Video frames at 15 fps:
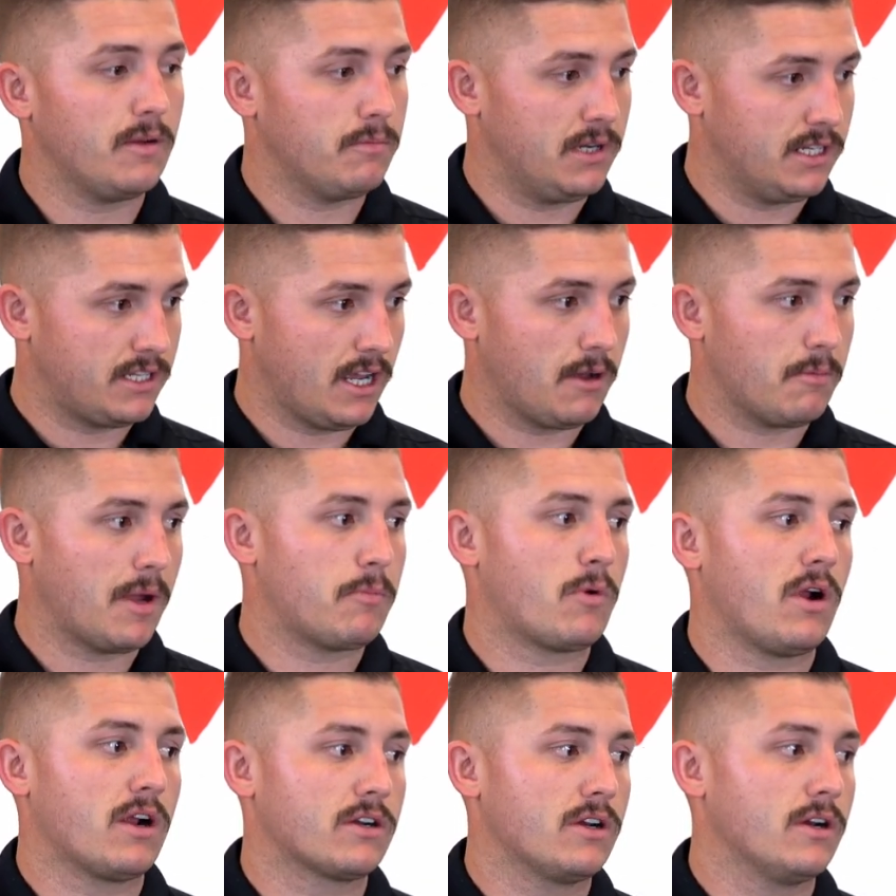I'm going to tell my
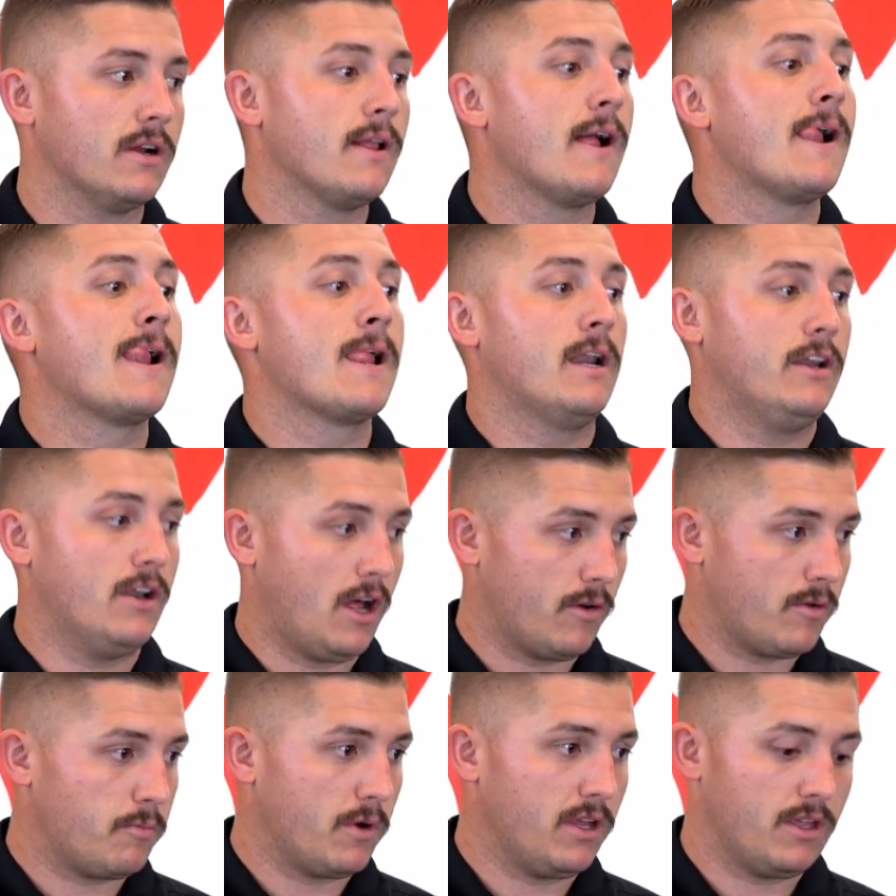proctor,
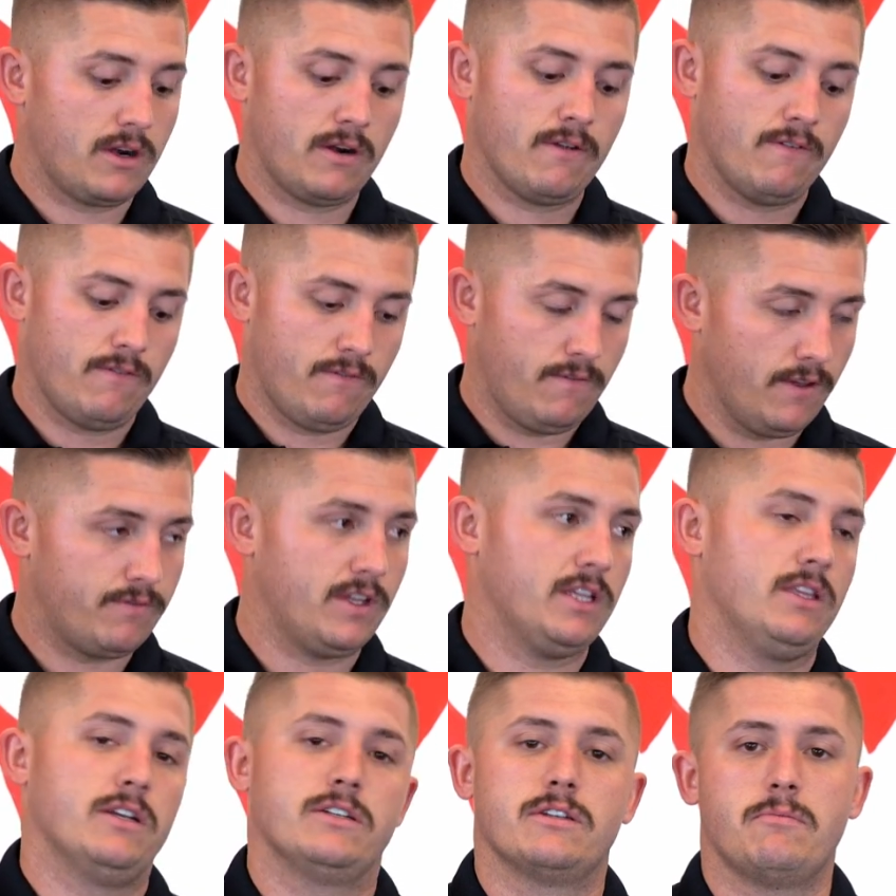non-rebreather,
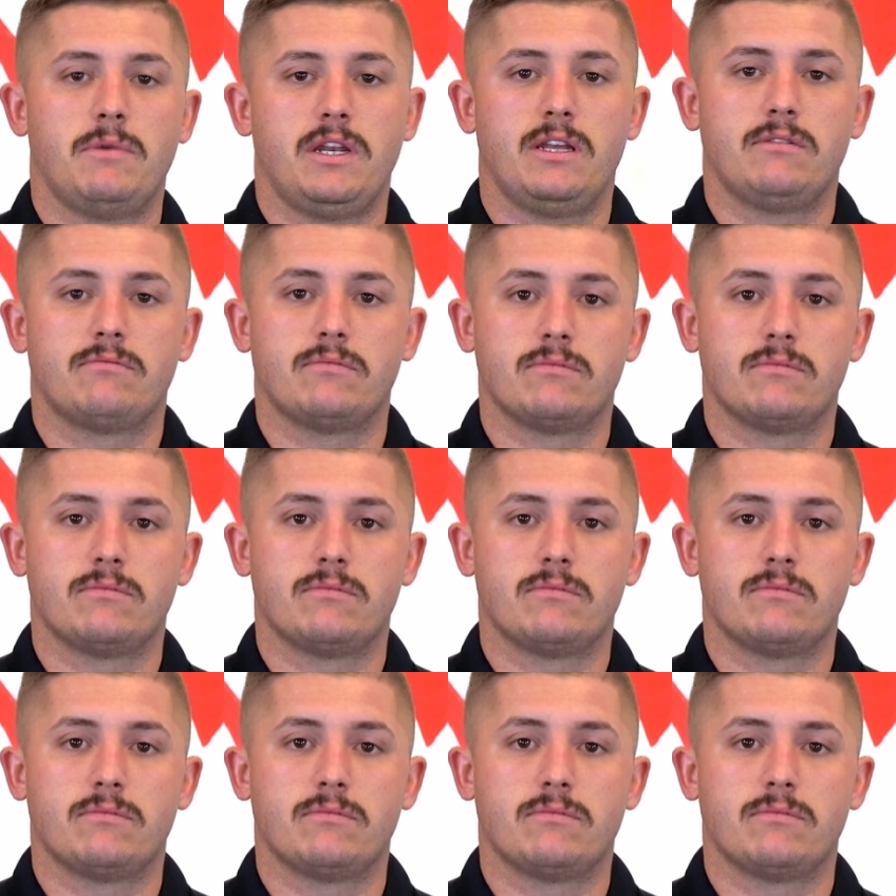15 liters a minute,